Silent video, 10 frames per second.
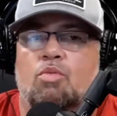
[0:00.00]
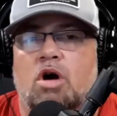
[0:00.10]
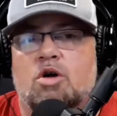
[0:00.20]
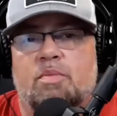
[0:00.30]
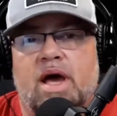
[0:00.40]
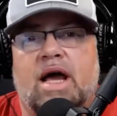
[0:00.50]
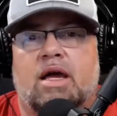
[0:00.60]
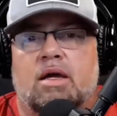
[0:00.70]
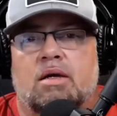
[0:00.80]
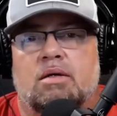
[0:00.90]
welcome
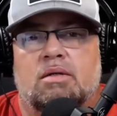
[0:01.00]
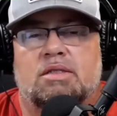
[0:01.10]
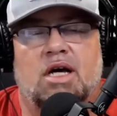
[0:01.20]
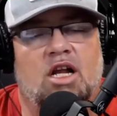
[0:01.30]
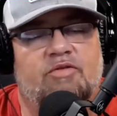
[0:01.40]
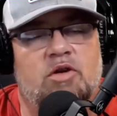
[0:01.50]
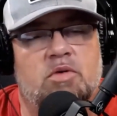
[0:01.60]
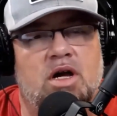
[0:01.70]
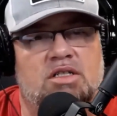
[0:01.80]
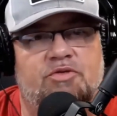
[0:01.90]
back to Hall of Fame
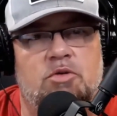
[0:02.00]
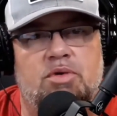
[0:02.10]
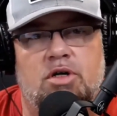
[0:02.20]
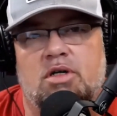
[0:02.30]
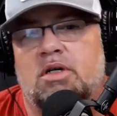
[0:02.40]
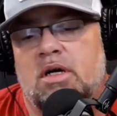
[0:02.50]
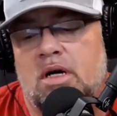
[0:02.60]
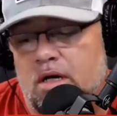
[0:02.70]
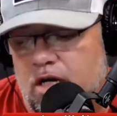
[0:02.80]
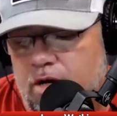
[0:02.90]
College Football.
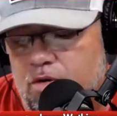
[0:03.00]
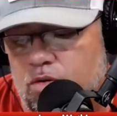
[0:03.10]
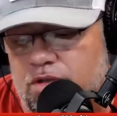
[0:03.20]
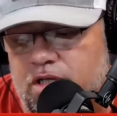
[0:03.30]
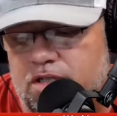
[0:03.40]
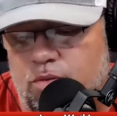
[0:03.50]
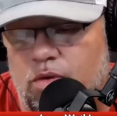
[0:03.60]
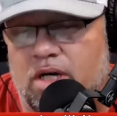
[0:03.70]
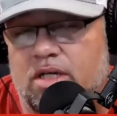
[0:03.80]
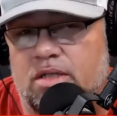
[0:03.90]
I'm your host, Jason
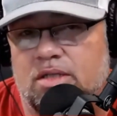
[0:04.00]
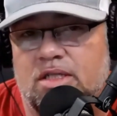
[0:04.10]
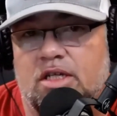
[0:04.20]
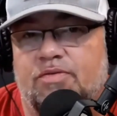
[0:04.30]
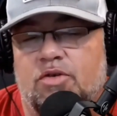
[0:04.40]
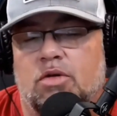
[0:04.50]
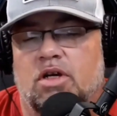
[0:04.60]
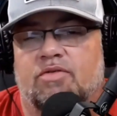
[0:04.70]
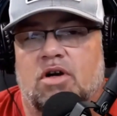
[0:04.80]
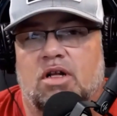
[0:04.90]
Watkins. And if you
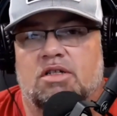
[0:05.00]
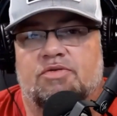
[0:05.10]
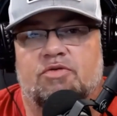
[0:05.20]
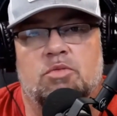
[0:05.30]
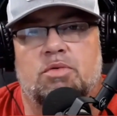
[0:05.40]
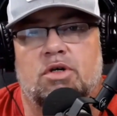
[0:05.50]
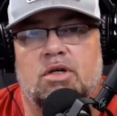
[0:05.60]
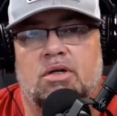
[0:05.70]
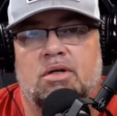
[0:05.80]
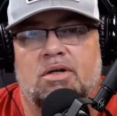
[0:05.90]
love college
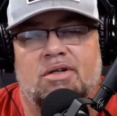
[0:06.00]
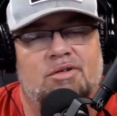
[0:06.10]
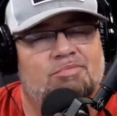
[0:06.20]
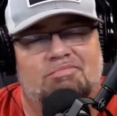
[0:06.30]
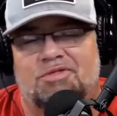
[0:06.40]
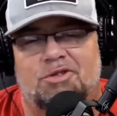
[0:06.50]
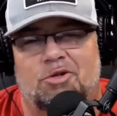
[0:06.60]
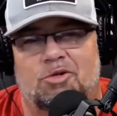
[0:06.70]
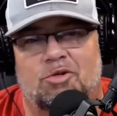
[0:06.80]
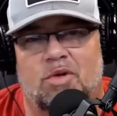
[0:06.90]
football, you know
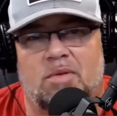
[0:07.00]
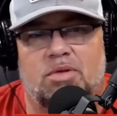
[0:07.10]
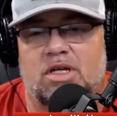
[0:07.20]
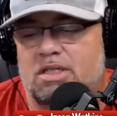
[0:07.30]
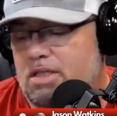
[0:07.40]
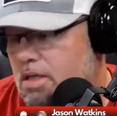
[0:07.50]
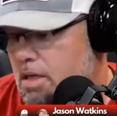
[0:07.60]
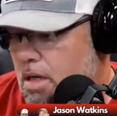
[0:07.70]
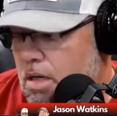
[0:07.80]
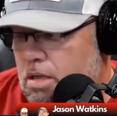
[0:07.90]
you're in the right place.
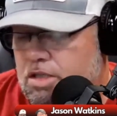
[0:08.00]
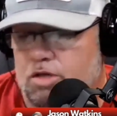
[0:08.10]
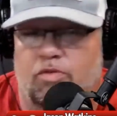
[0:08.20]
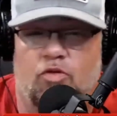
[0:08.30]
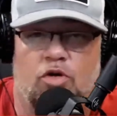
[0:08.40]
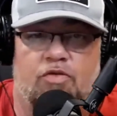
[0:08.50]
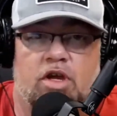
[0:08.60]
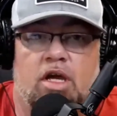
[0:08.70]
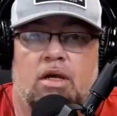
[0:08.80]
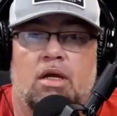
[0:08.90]
So before you
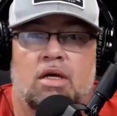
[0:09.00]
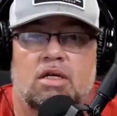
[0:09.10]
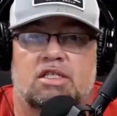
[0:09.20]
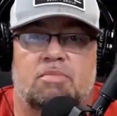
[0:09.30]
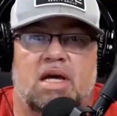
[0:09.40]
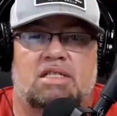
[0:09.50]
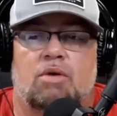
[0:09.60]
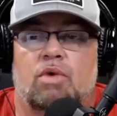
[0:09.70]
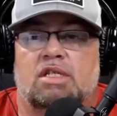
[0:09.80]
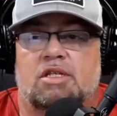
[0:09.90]
forget, smash that
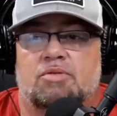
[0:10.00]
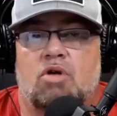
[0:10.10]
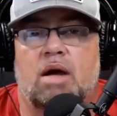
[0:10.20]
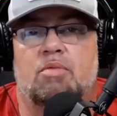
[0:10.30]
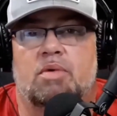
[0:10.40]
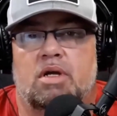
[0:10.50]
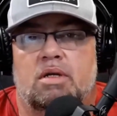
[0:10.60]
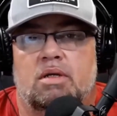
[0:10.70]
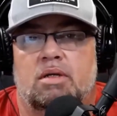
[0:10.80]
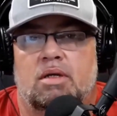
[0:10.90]
red subscriber
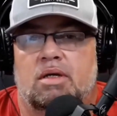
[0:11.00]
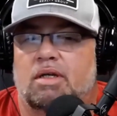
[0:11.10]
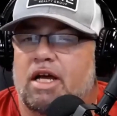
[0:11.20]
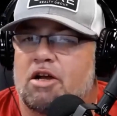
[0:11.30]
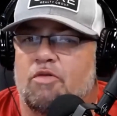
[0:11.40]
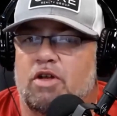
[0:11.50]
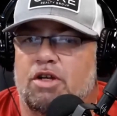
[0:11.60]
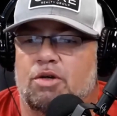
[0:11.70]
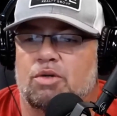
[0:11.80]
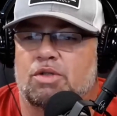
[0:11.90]
button, like our
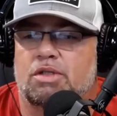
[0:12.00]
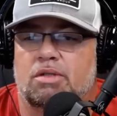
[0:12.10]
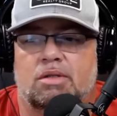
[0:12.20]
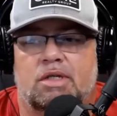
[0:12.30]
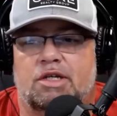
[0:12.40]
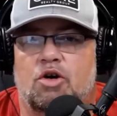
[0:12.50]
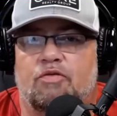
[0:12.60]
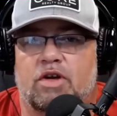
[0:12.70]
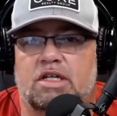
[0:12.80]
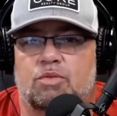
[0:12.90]
videos, and don't
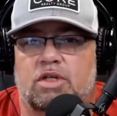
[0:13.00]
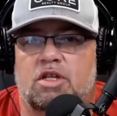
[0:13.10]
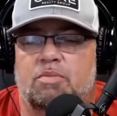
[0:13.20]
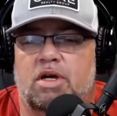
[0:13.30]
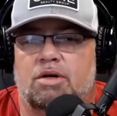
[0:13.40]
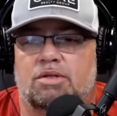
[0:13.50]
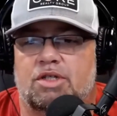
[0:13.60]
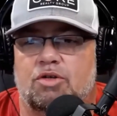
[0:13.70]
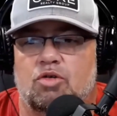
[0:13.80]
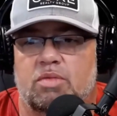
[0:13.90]
forget to ring the bell
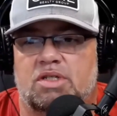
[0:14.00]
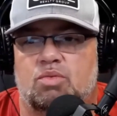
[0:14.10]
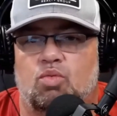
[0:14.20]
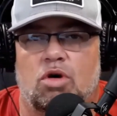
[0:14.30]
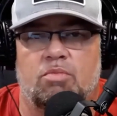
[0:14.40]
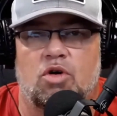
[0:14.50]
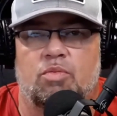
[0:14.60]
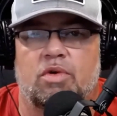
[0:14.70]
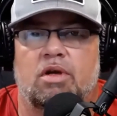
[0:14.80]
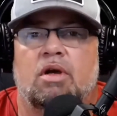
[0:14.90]
so you don't miss one
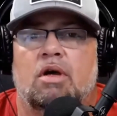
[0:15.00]
moment